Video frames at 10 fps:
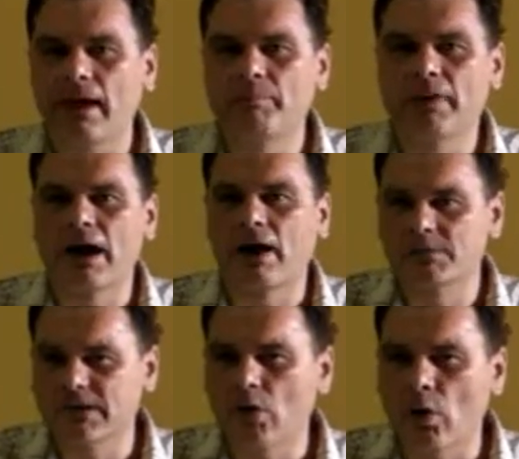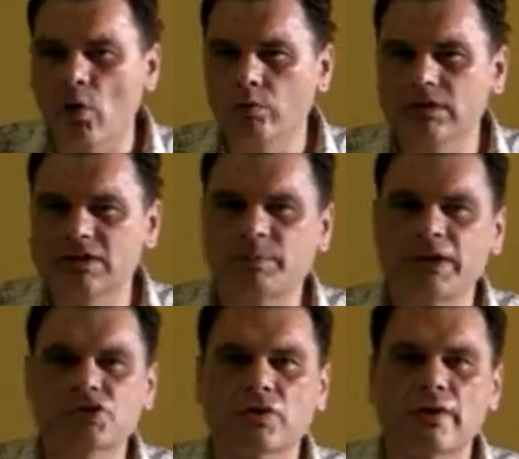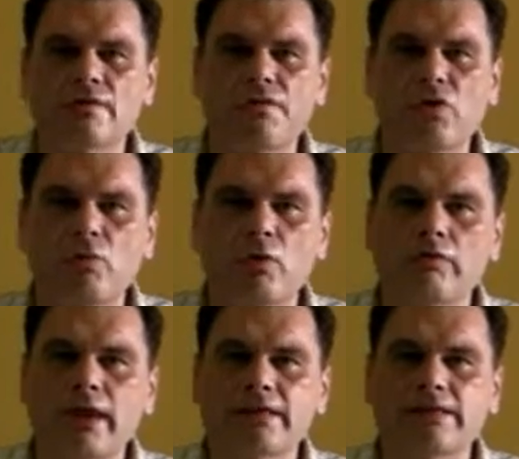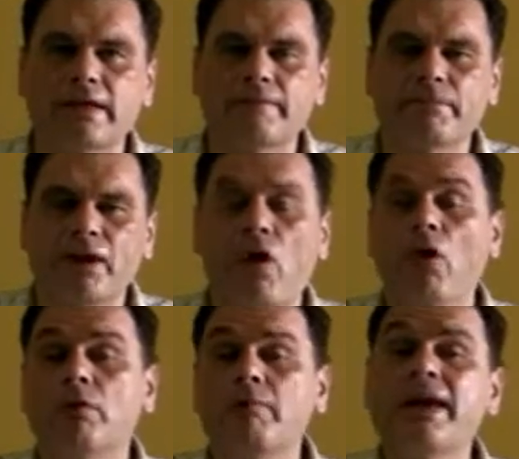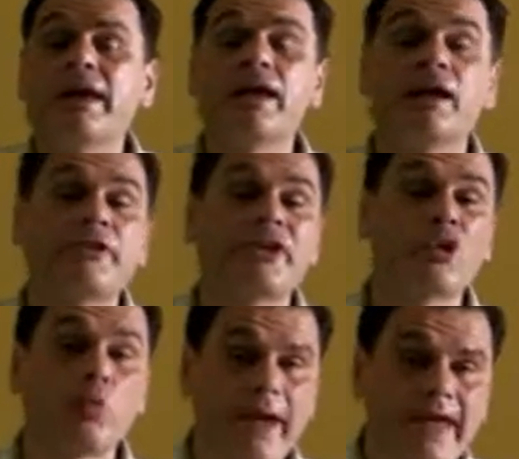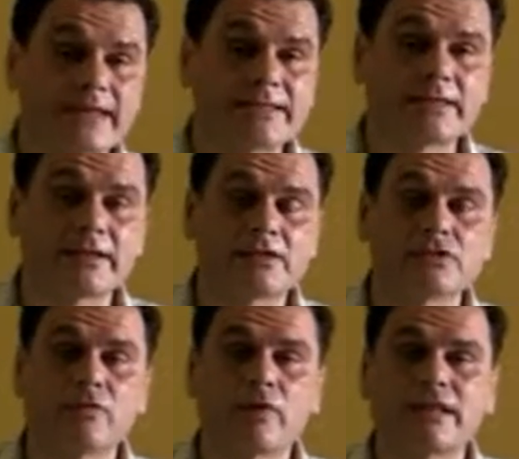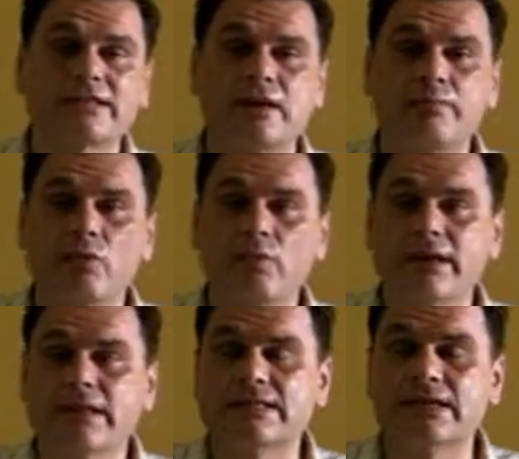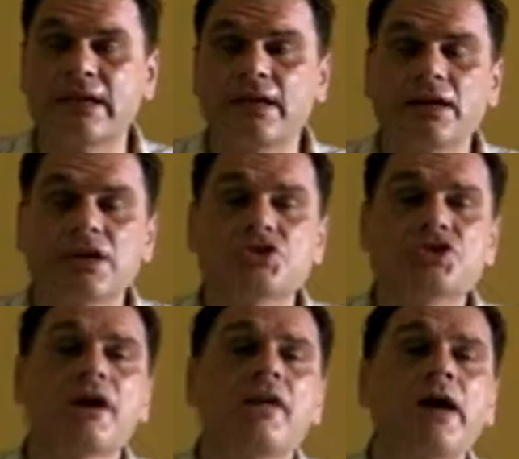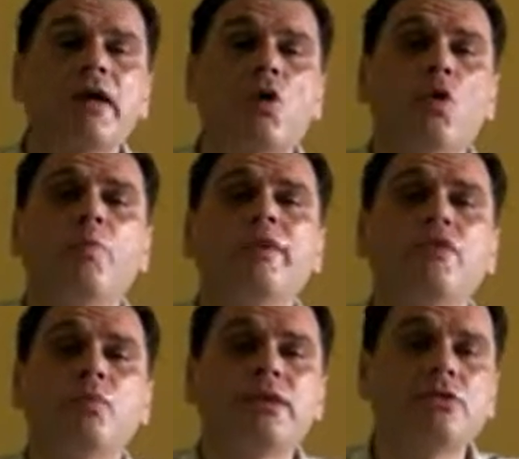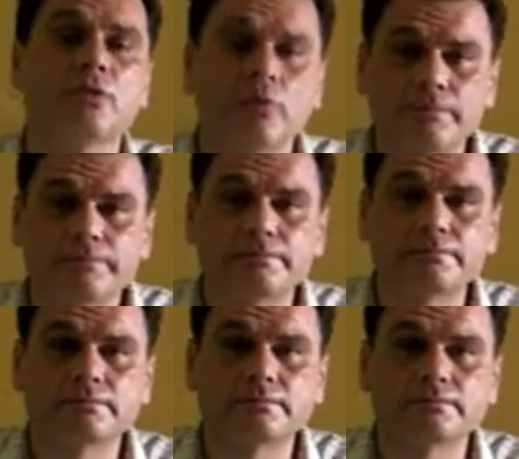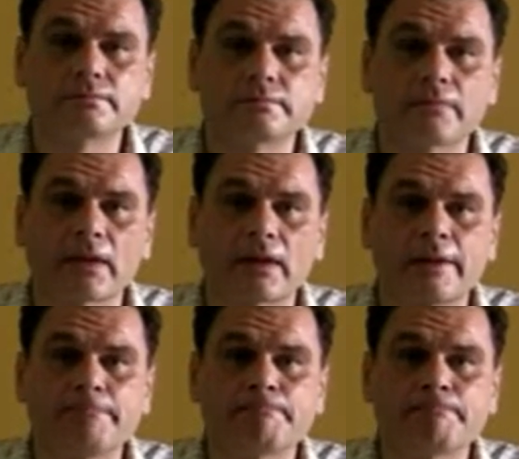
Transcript: perhaps in older speech or informal writing, or making a request. So for example, we can say, "Shall I open the window?" Yeah.